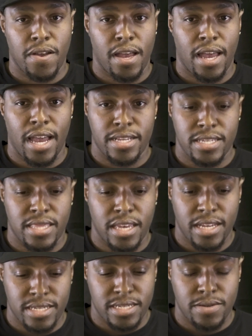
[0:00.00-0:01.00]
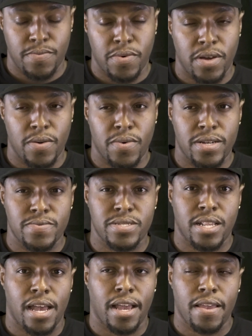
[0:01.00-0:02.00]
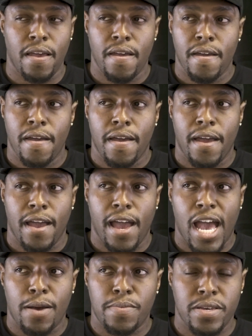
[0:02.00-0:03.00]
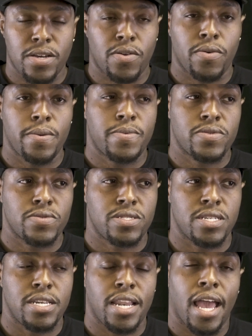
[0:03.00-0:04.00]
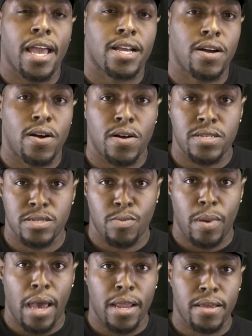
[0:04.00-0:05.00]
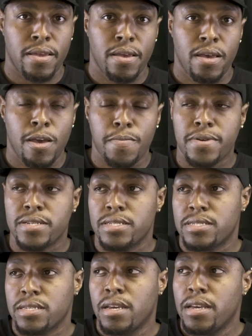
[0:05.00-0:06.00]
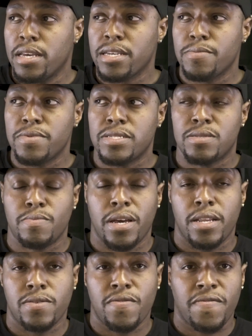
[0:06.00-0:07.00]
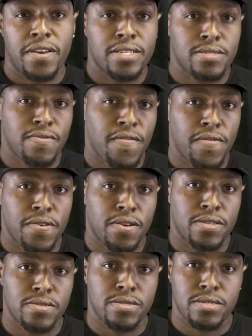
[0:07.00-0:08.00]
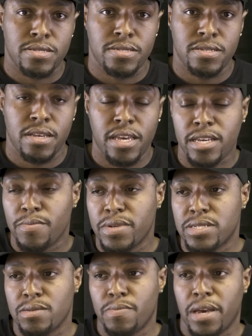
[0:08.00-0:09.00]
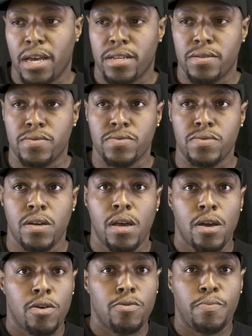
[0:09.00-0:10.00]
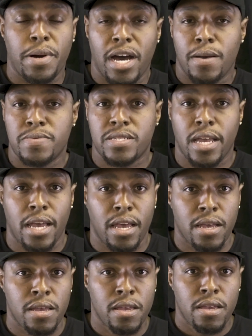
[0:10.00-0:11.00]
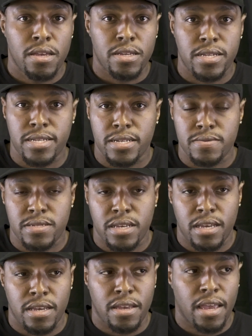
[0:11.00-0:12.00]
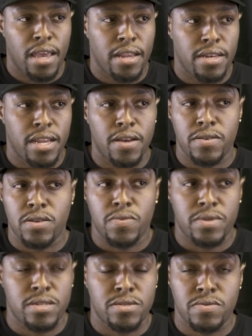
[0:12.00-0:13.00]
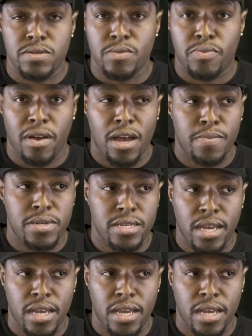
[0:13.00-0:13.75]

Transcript: had to think to the point where it was like, I'll be a criminal to not call somebody, because it could be somebody who's facing a foreclosure. It could be somebody who pops died, and they don't know what to do with the property.